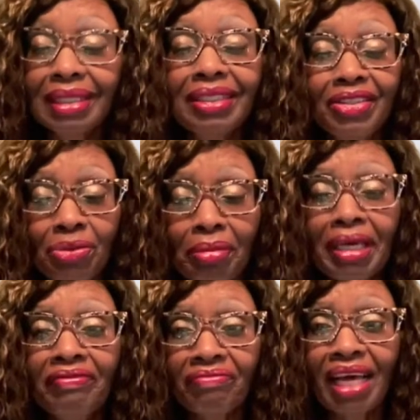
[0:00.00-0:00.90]
you
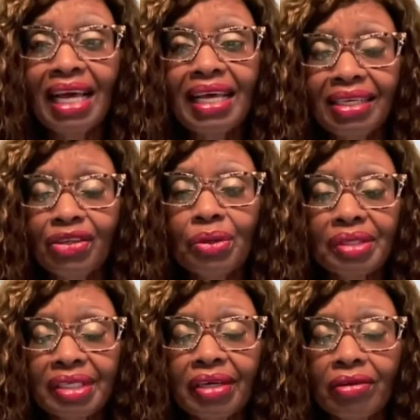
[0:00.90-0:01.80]
may find
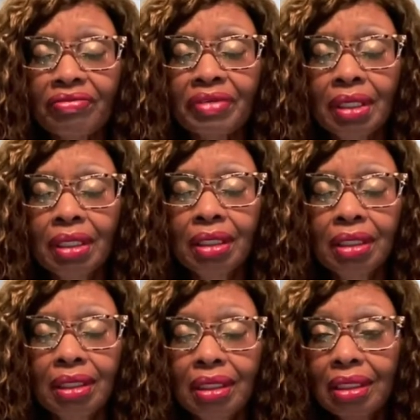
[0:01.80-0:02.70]
yourself
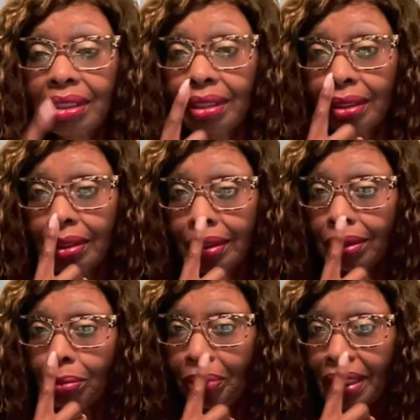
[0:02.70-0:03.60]
in
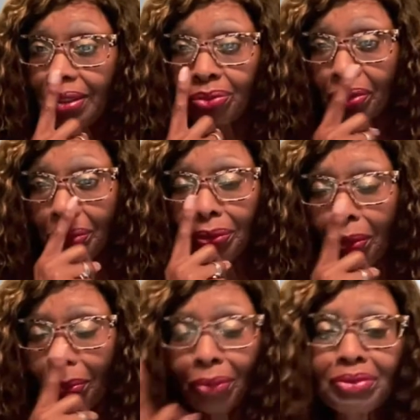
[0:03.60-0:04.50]
a place where you
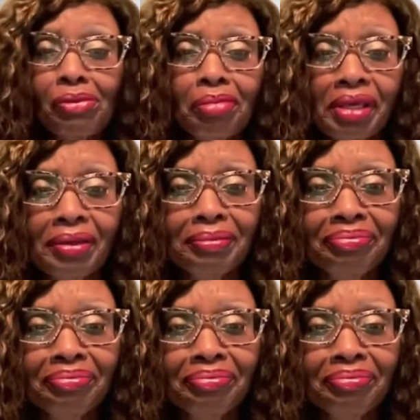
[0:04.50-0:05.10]
don't want to be.